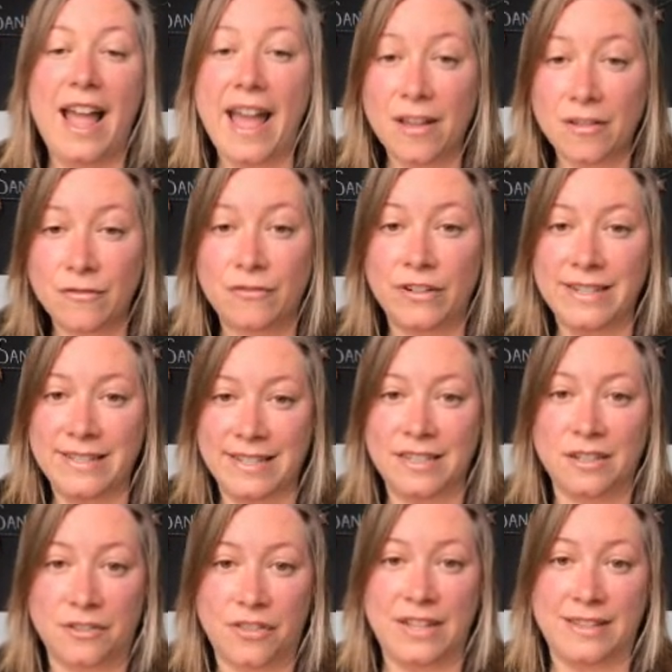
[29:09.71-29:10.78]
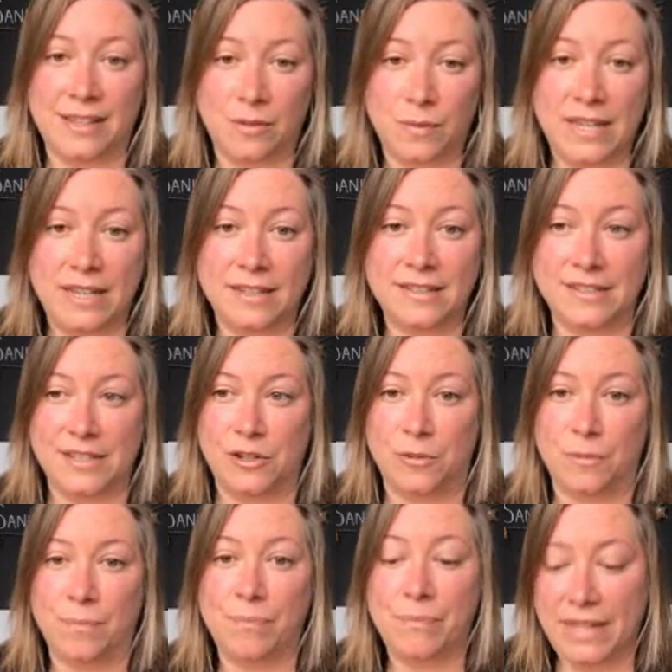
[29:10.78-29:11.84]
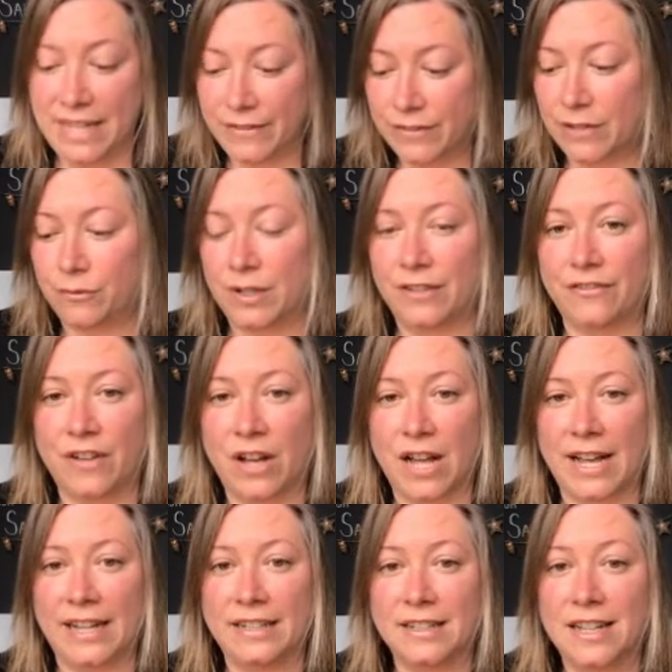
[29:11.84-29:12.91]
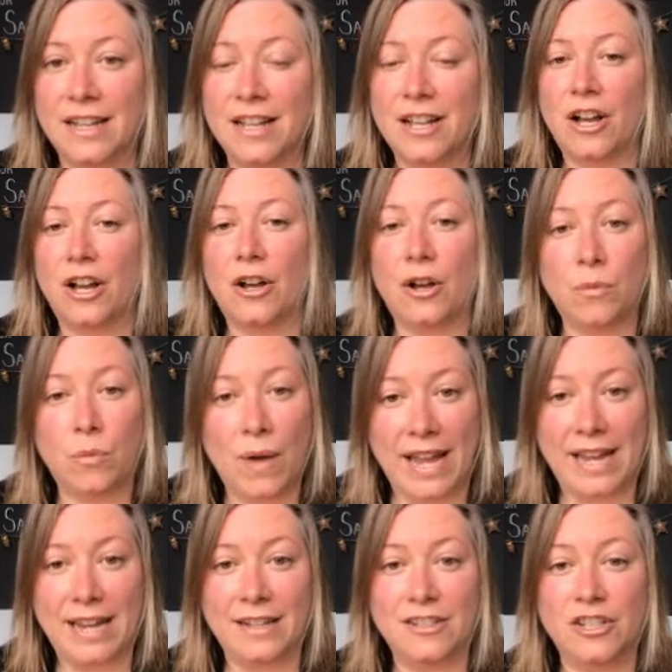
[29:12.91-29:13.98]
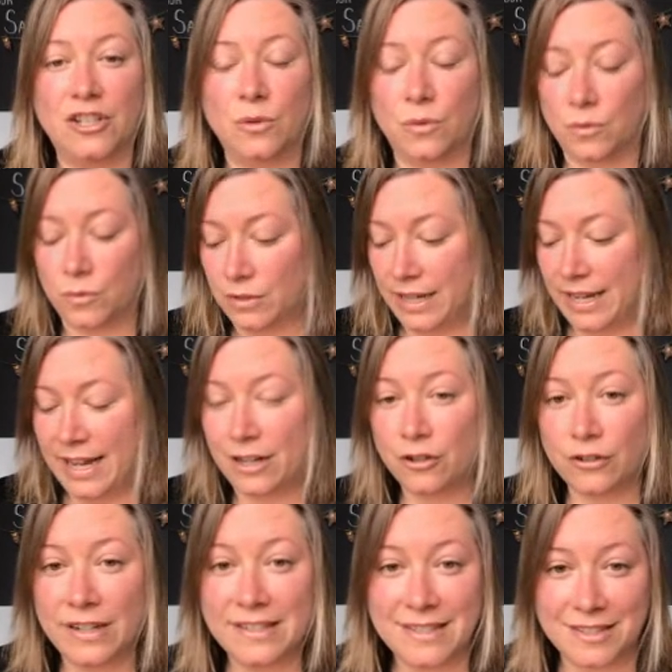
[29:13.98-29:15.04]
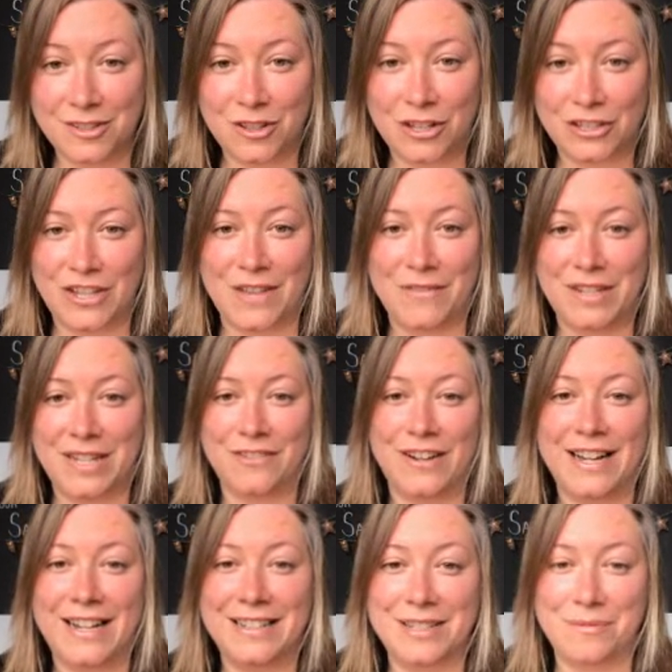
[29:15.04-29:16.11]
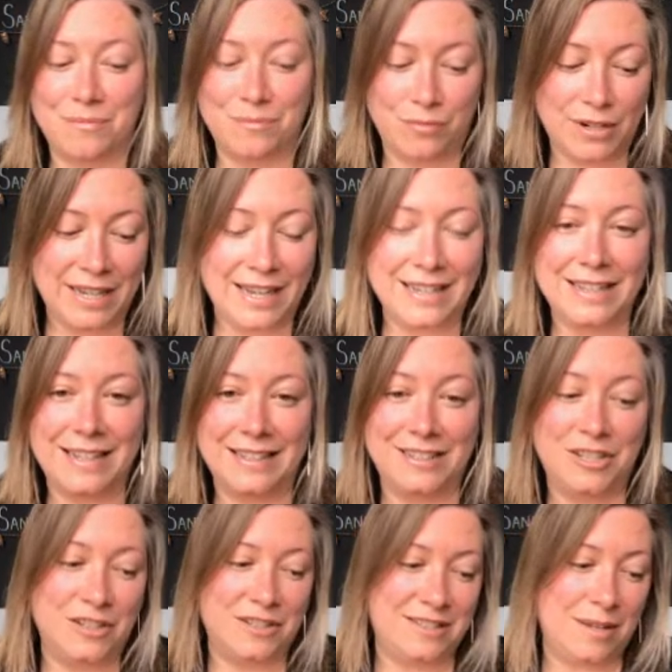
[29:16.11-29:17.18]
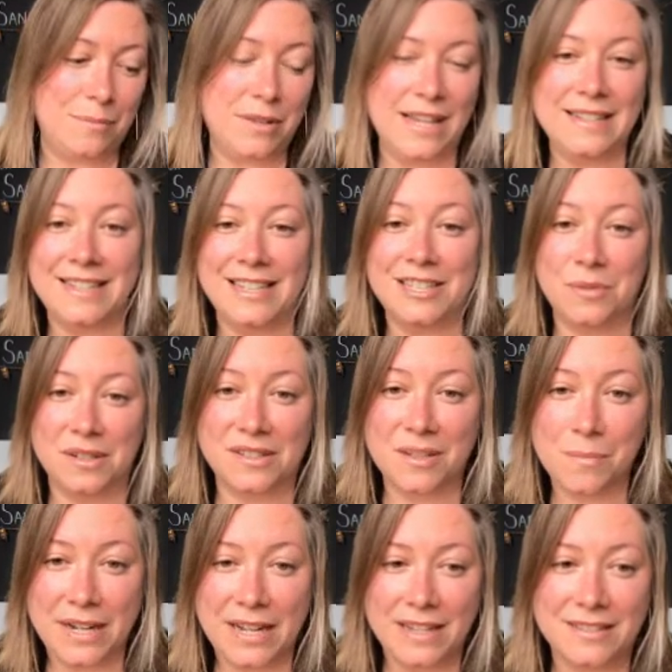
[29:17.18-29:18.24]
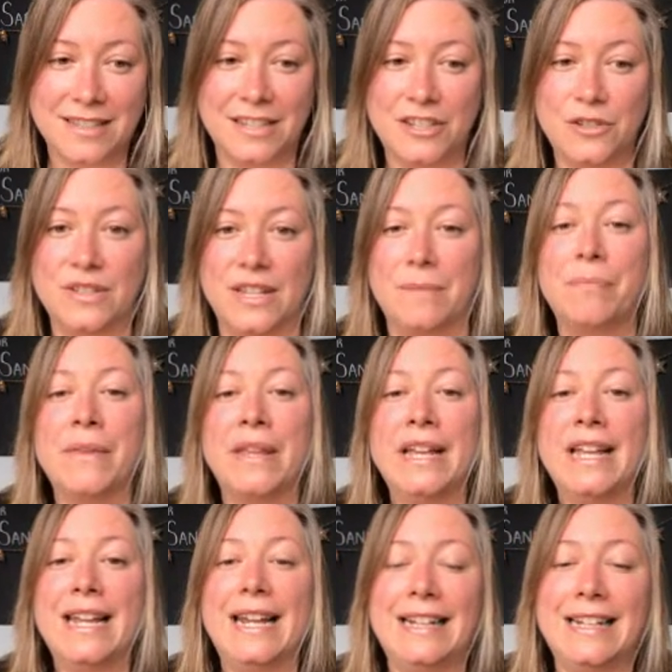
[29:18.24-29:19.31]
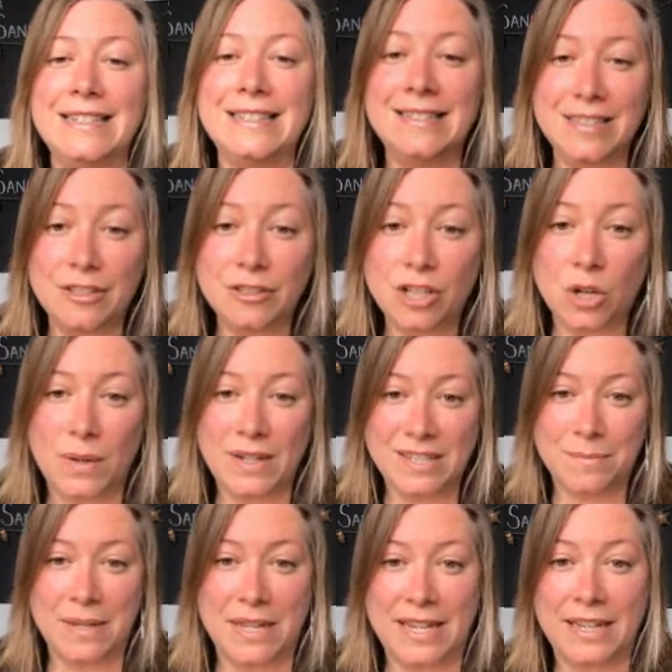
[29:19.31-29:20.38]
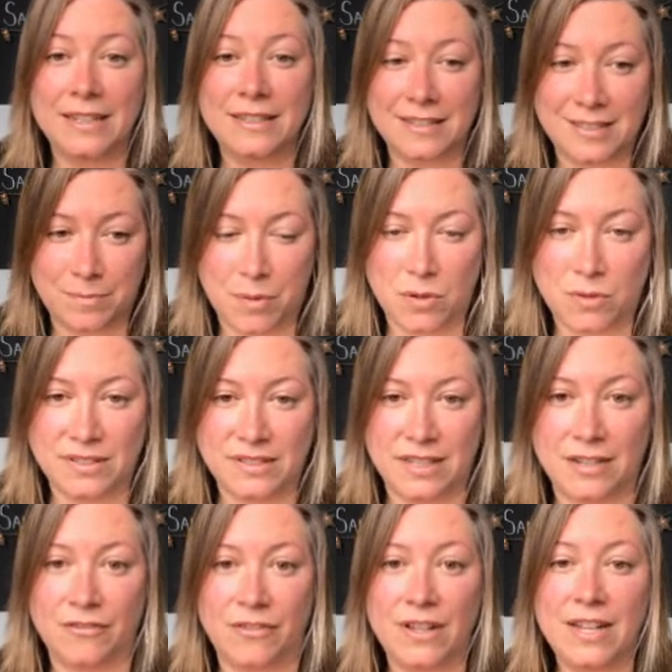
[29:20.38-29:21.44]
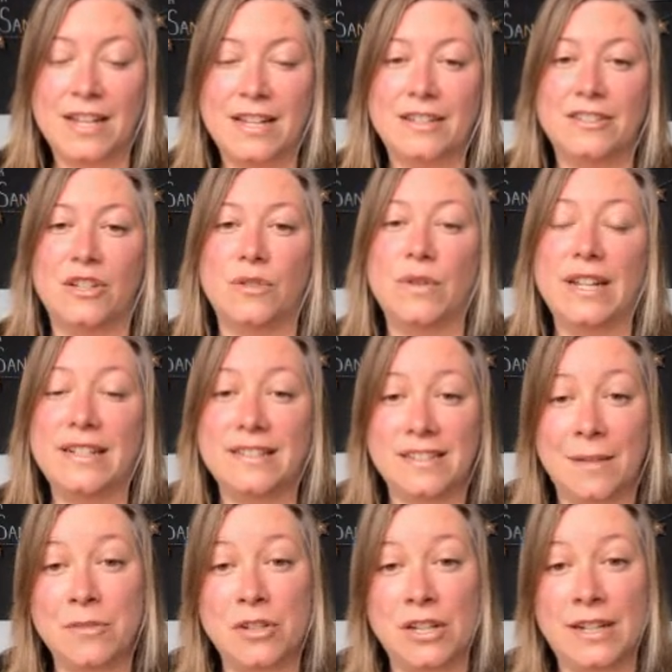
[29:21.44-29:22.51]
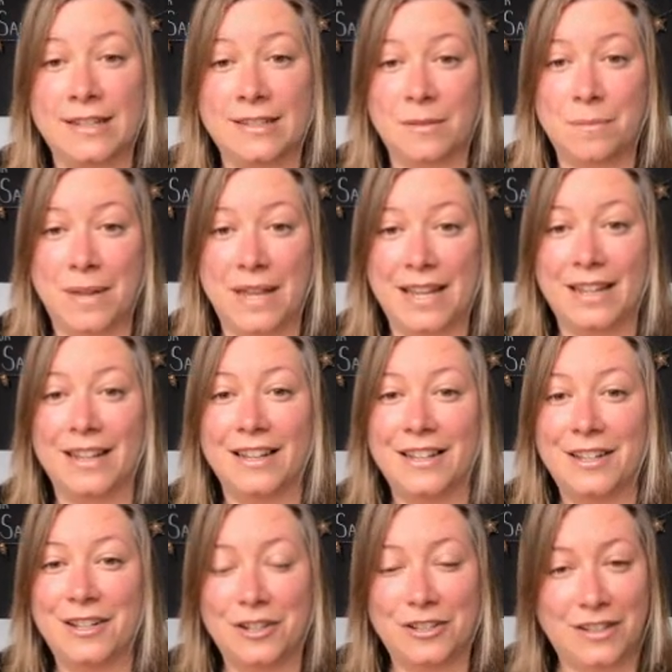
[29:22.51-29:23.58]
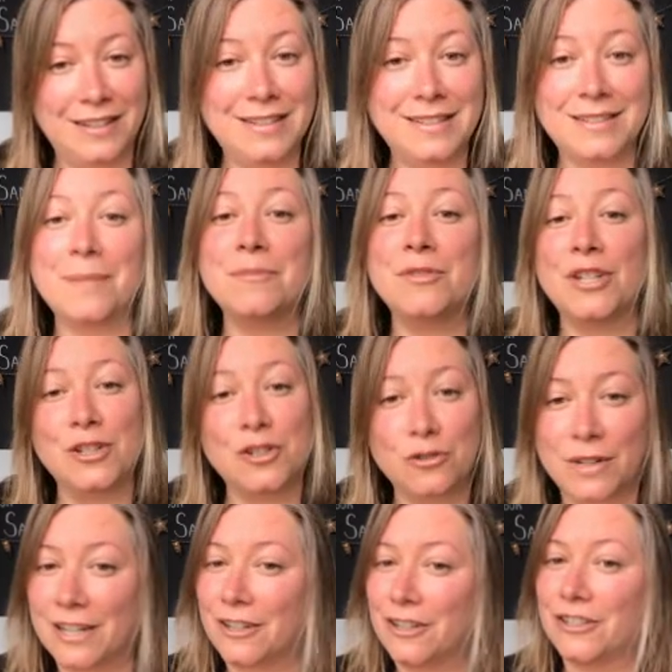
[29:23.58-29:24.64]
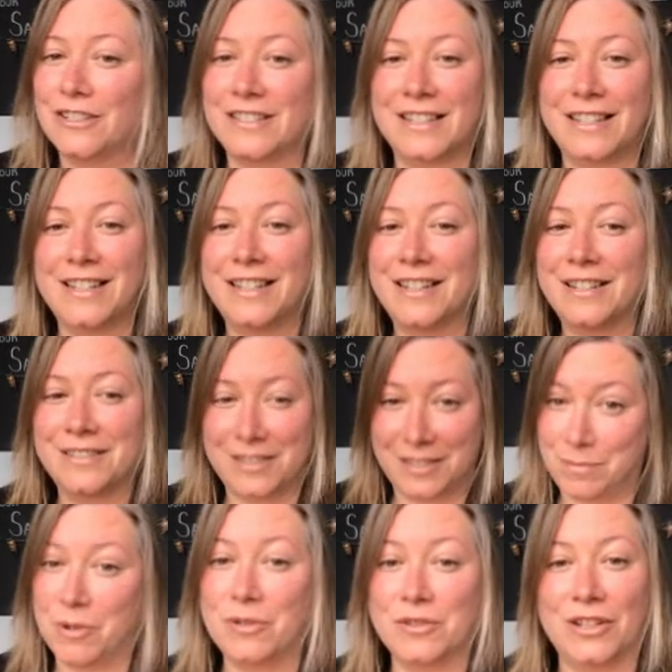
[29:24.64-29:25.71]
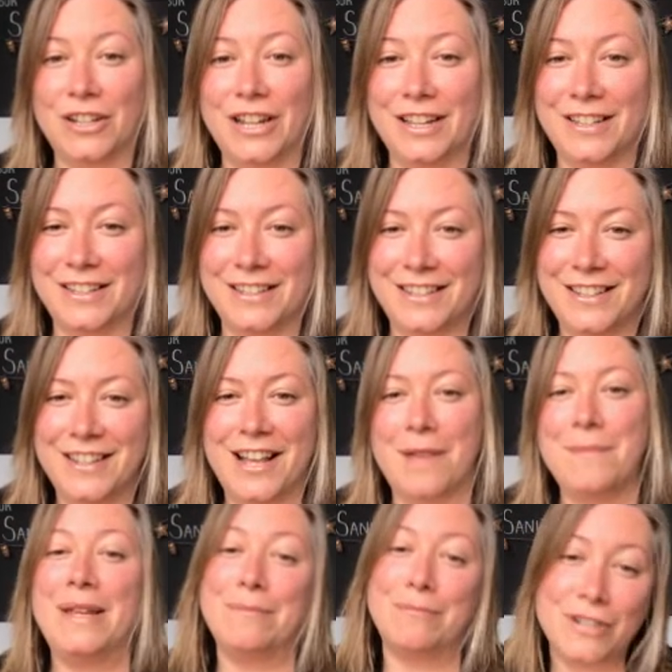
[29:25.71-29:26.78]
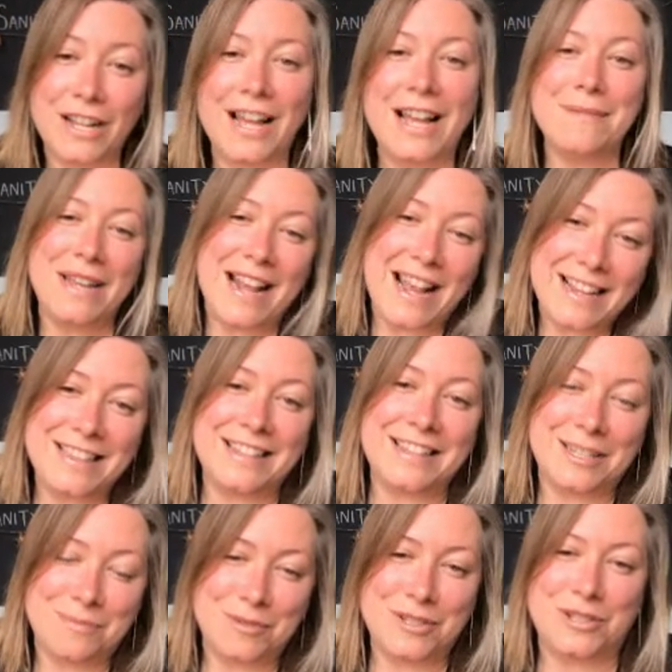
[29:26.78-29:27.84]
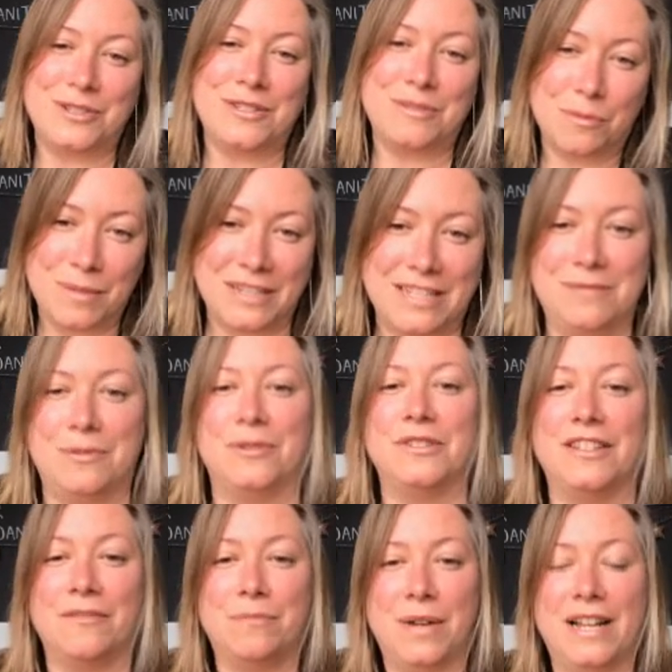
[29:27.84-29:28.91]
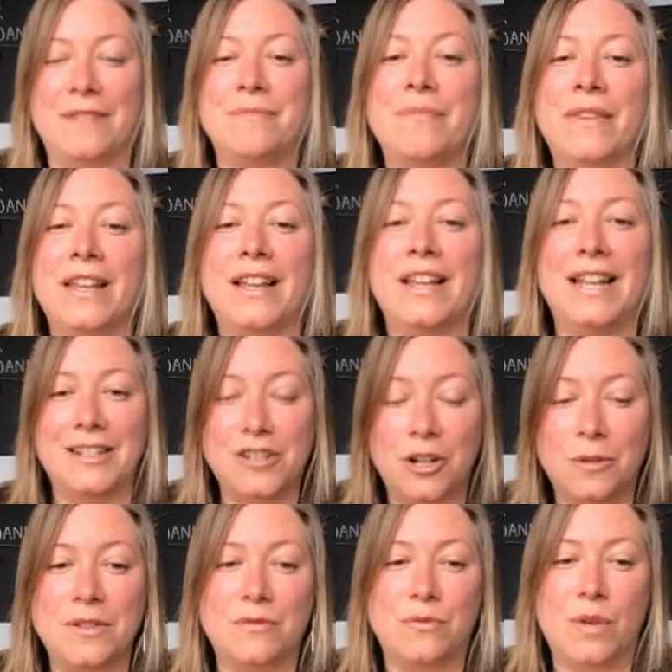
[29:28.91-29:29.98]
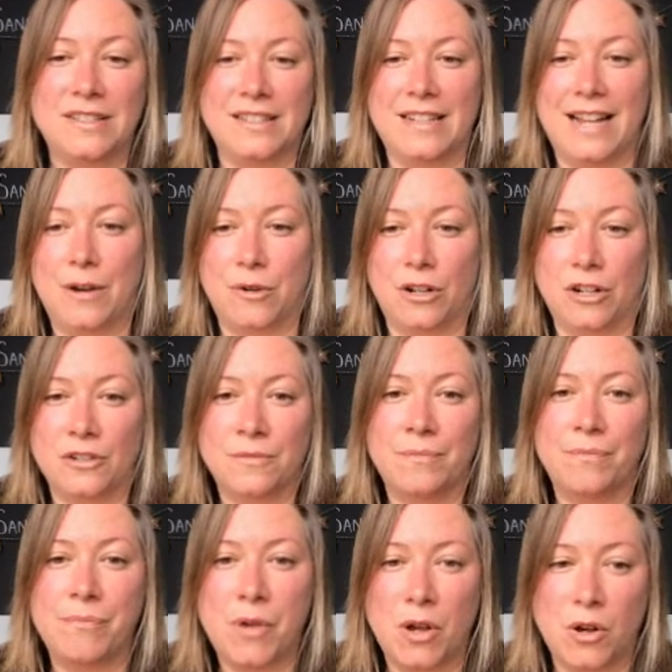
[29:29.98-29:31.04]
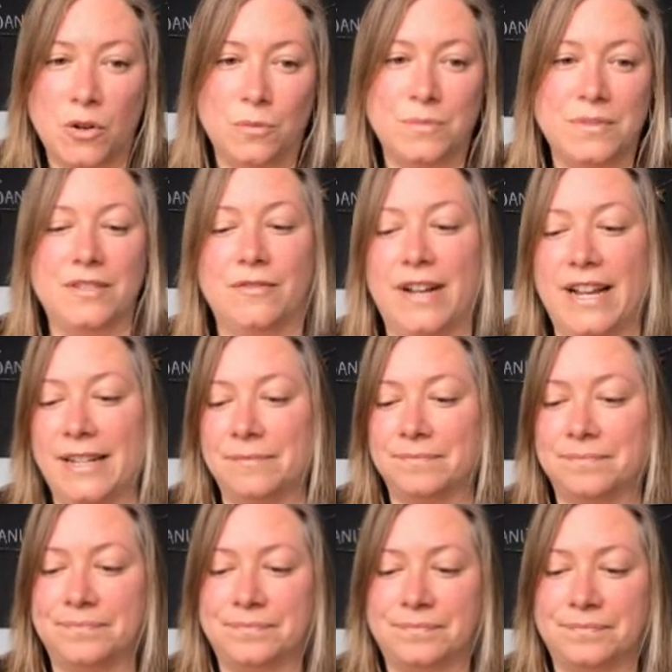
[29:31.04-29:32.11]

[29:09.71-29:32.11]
Every single thing that we consume, even if we find a way to increase its longevity, right, to bring it to someplace else where somebody else can use it, it is still going to be disposed of. So consumption is a big, consumption triggers disposal. I mean, anything that's produced will be disposed of, but in terms of what's in our homes, right?